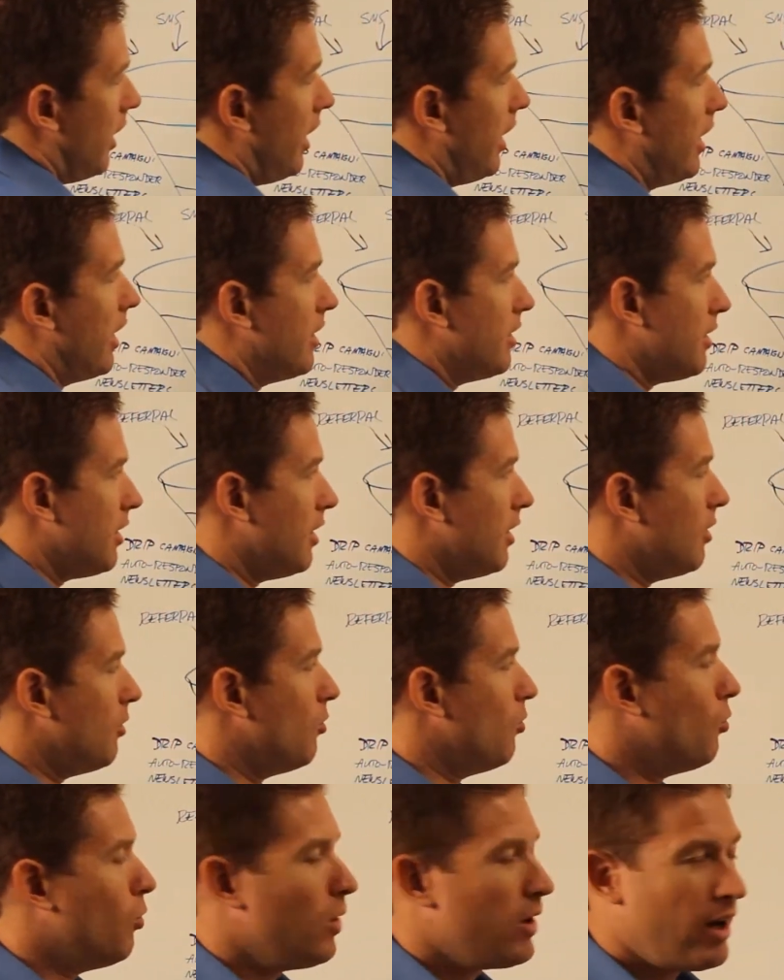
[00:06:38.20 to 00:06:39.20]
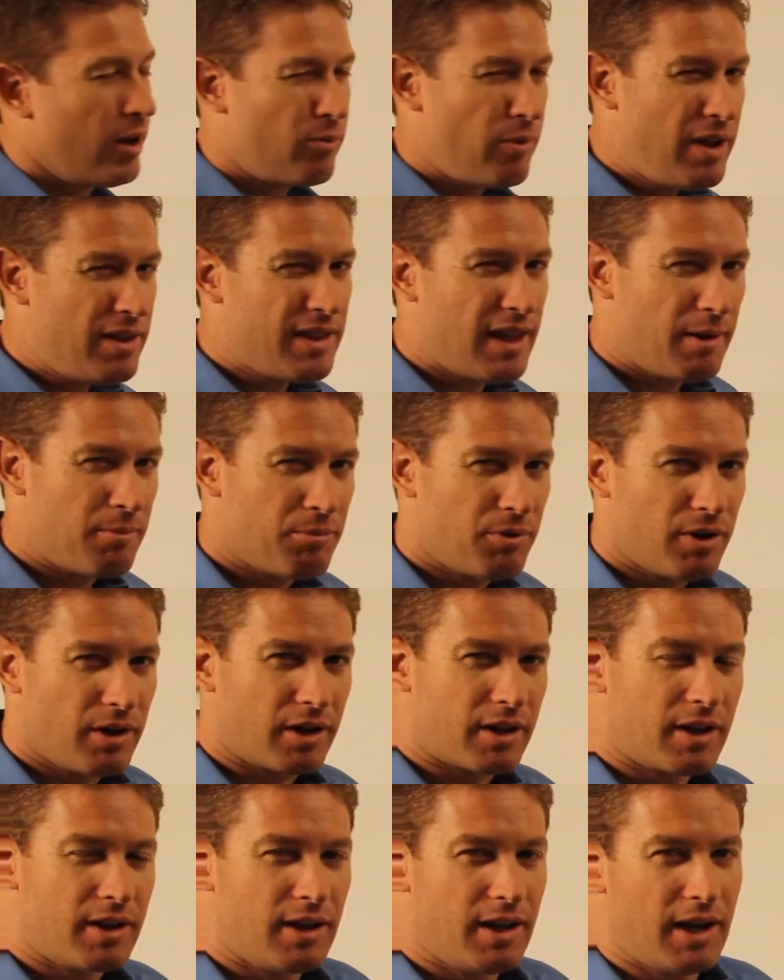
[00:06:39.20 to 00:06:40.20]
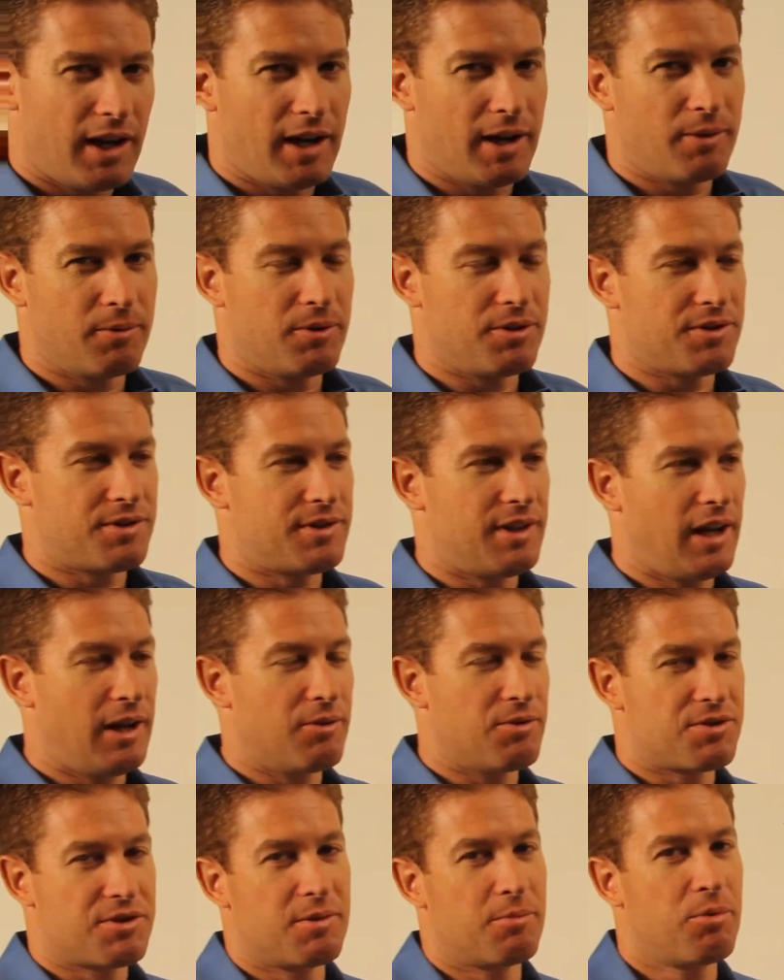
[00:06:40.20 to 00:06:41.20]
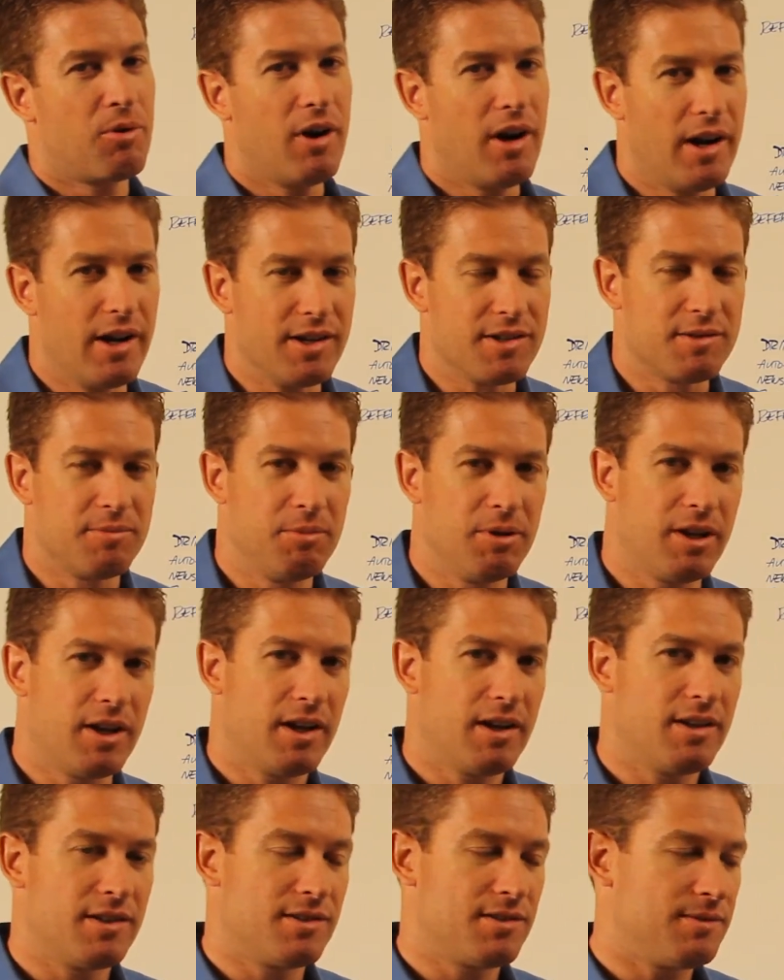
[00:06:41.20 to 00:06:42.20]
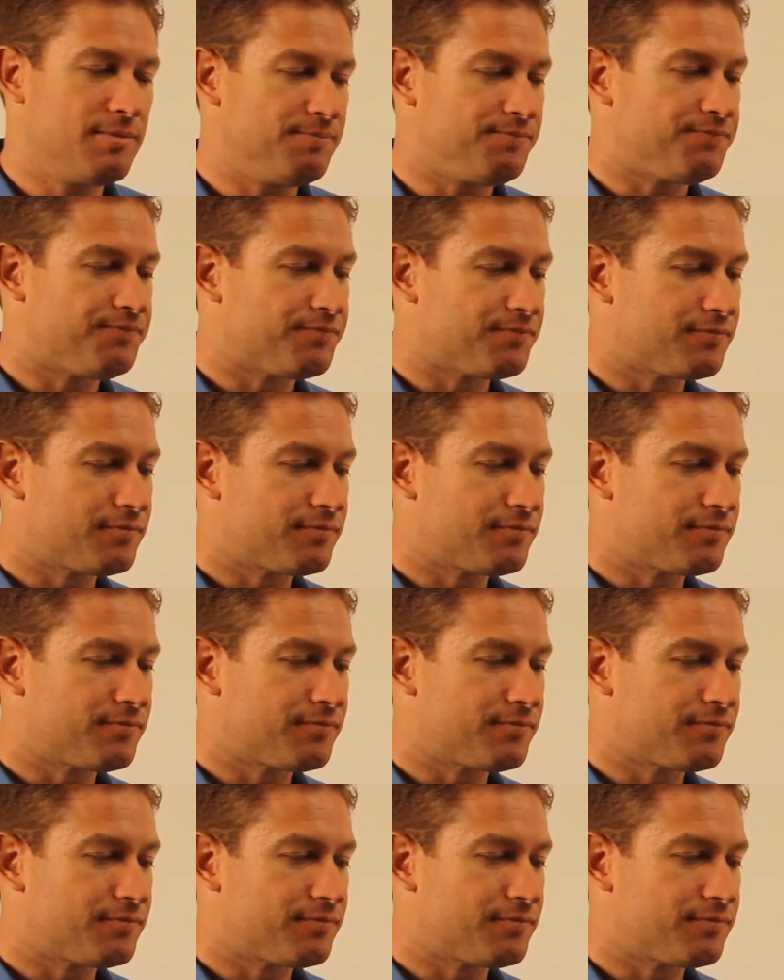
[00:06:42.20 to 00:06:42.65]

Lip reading: And when I read that book, I was surprised because